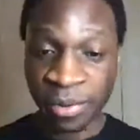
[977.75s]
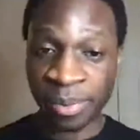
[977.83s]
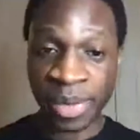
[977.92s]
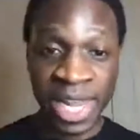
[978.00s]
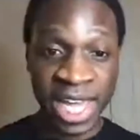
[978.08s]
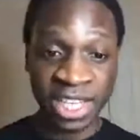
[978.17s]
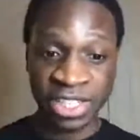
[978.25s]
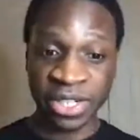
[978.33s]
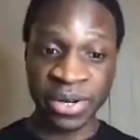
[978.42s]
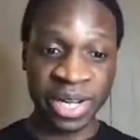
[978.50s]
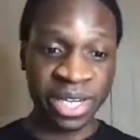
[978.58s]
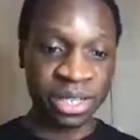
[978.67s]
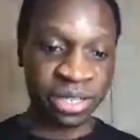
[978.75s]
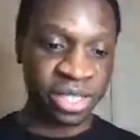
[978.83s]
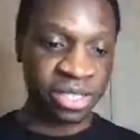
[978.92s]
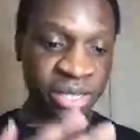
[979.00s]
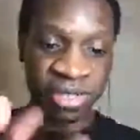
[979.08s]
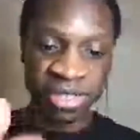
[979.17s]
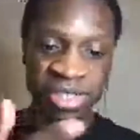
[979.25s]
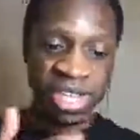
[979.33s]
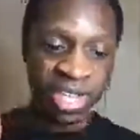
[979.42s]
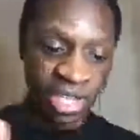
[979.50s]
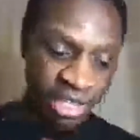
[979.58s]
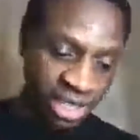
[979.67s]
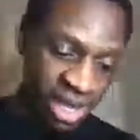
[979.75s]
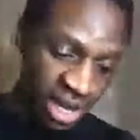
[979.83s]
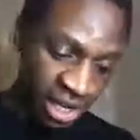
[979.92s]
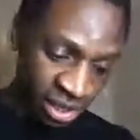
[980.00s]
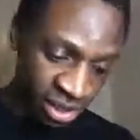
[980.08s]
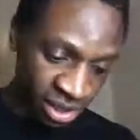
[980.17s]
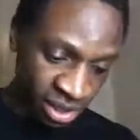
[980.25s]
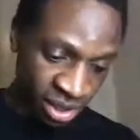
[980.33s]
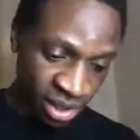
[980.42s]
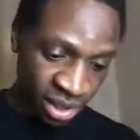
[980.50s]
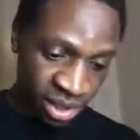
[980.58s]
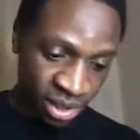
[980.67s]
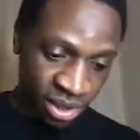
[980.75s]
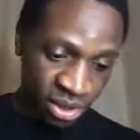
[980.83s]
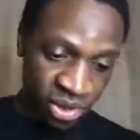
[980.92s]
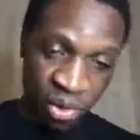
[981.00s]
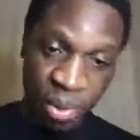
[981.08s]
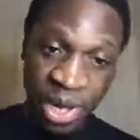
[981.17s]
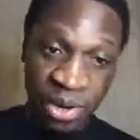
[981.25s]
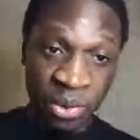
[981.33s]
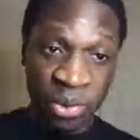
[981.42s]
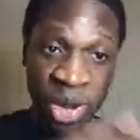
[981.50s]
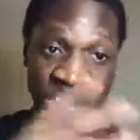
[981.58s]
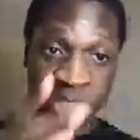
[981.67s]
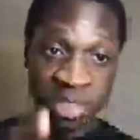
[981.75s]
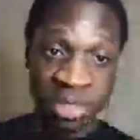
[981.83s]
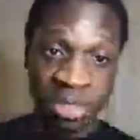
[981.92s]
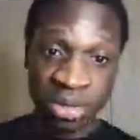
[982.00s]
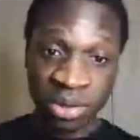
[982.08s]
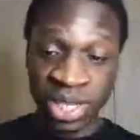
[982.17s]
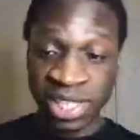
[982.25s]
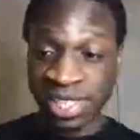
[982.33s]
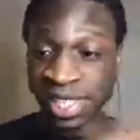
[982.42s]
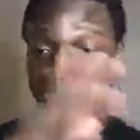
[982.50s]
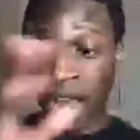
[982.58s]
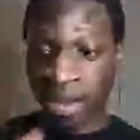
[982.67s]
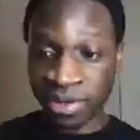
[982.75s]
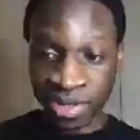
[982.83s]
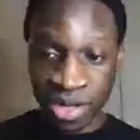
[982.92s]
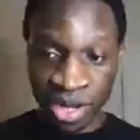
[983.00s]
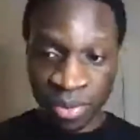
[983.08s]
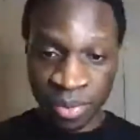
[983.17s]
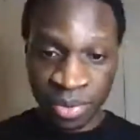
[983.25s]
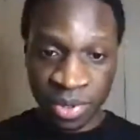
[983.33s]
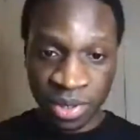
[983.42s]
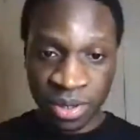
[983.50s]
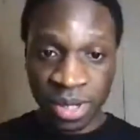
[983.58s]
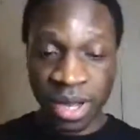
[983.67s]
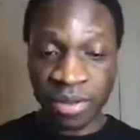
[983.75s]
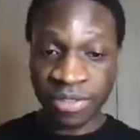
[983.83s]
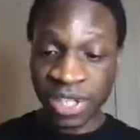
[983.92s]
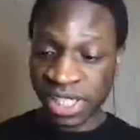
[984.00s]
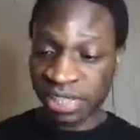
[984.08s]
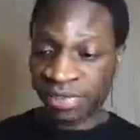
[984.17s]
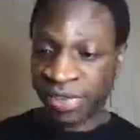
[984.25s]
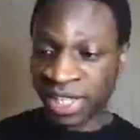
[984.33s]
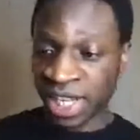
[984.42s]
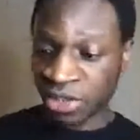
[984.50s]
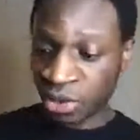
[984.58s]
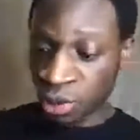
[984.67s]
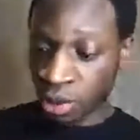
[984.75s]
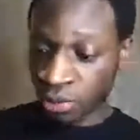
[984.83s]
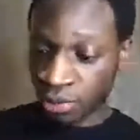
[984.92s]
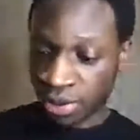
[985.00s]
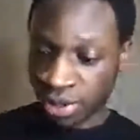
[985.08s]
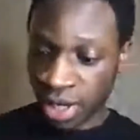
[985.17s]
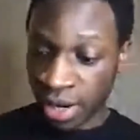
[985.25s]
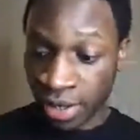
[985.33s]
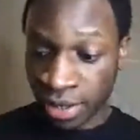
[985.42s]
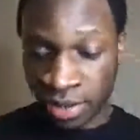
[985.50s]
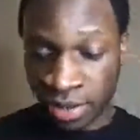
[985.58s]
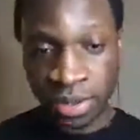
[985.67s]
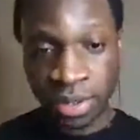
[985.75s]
pleasure, and just understanding that no matter what is the outcome of this thing that you want to start,